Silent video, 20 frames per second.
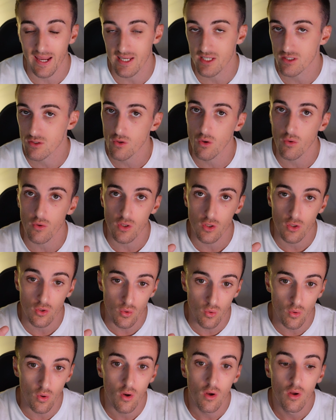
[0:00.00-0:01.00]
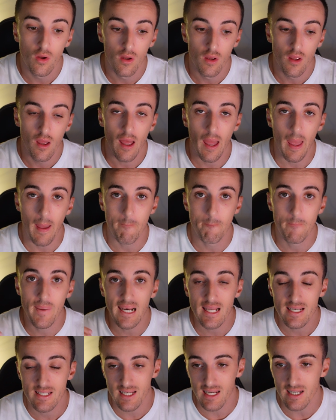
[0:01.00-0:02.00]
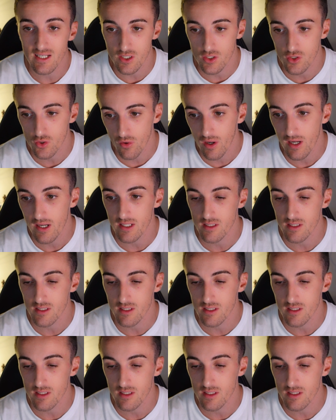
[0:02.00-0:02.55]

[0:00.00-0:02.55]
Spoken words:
It's not your ability to trade,